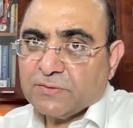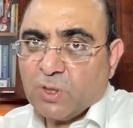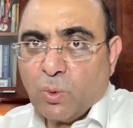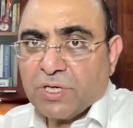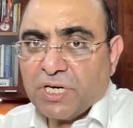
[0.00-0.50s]

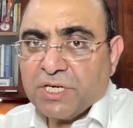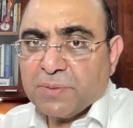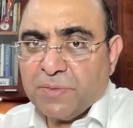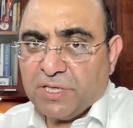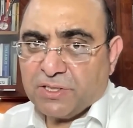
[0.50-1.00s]
What it
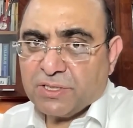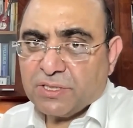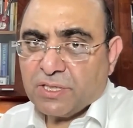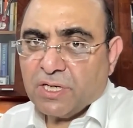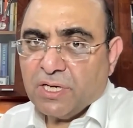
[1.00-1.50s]
means?
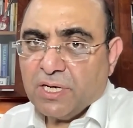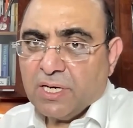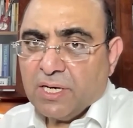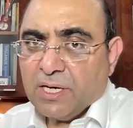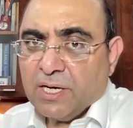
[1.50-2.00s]

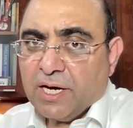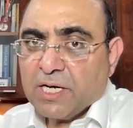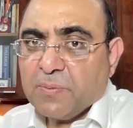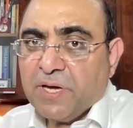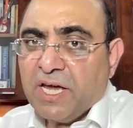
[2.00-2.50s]

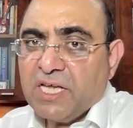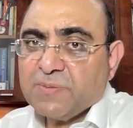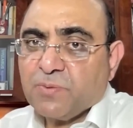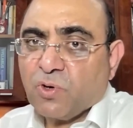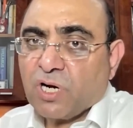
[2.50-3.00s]
It means
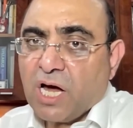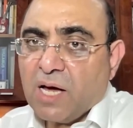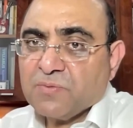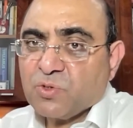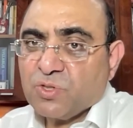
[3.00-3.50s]

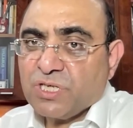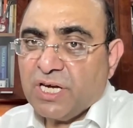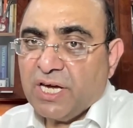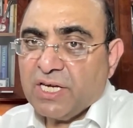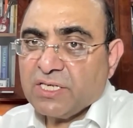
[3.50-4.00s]
programs to
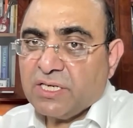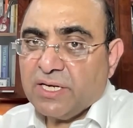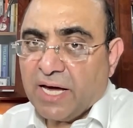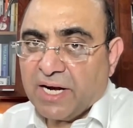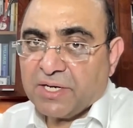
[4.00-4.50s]
change
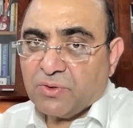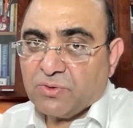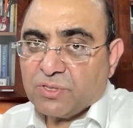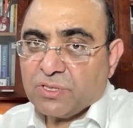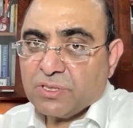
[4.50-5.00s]

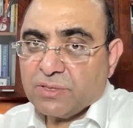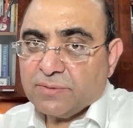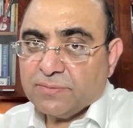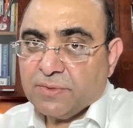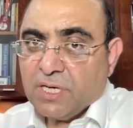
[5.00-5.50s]
narratives,
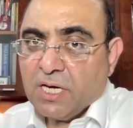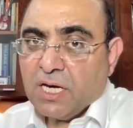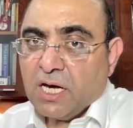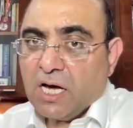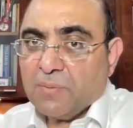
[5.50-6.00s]

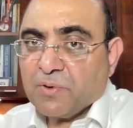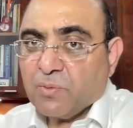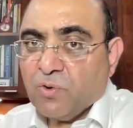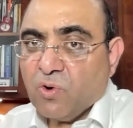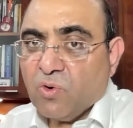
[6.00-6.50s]

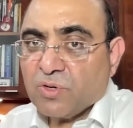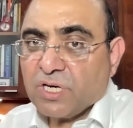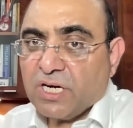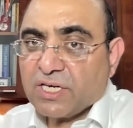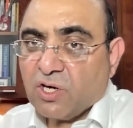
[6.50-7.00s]
promote
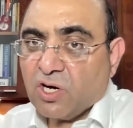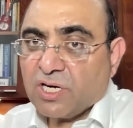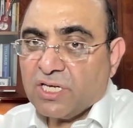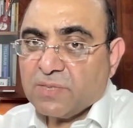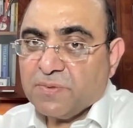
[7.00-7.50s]

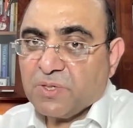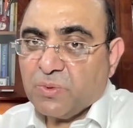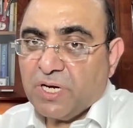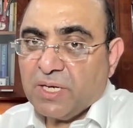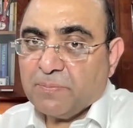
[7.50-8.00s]
tolerance
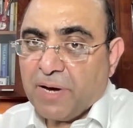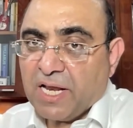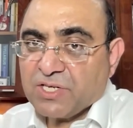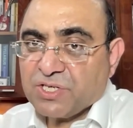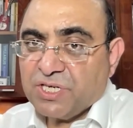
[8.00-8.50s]
between
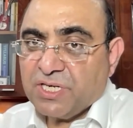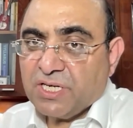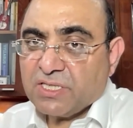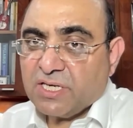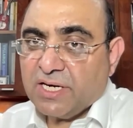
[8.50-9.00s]

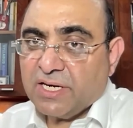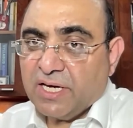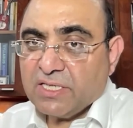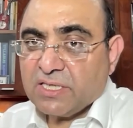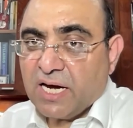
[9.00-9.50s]
Palestinians and
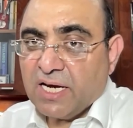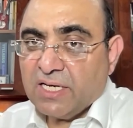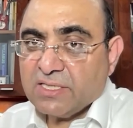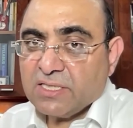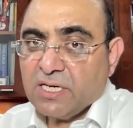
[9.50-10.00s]

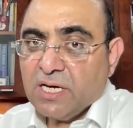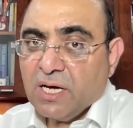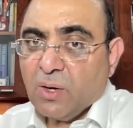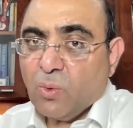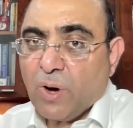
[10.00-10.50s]
Israelis
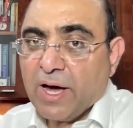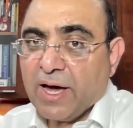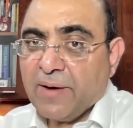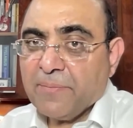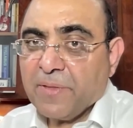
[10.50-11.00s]

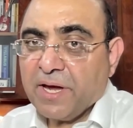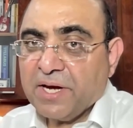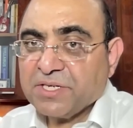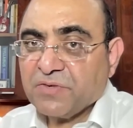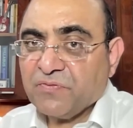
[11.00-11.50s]
via
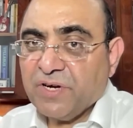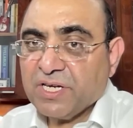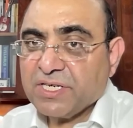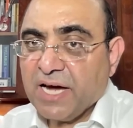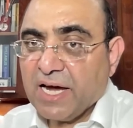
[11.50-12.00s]

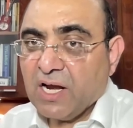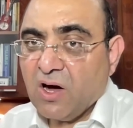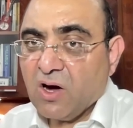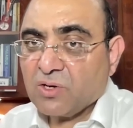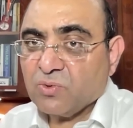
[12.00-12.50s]
interfaith
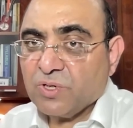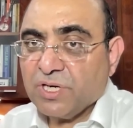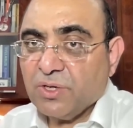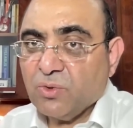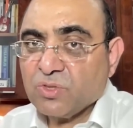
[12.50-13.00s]
dialogue to
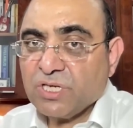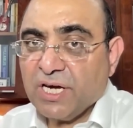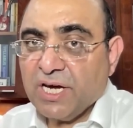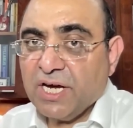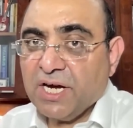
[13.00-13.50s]
reduce
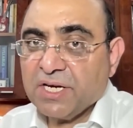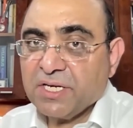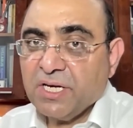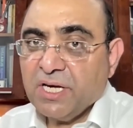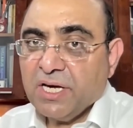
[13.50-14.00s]

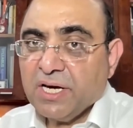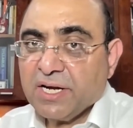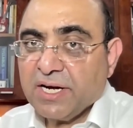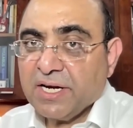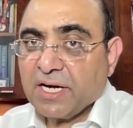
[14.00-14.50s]
hate,
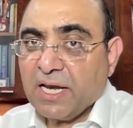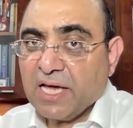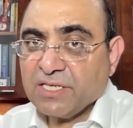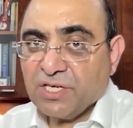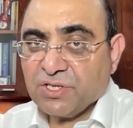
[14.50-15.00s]

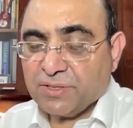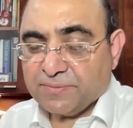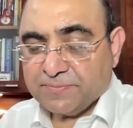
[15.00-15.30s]
radicalization.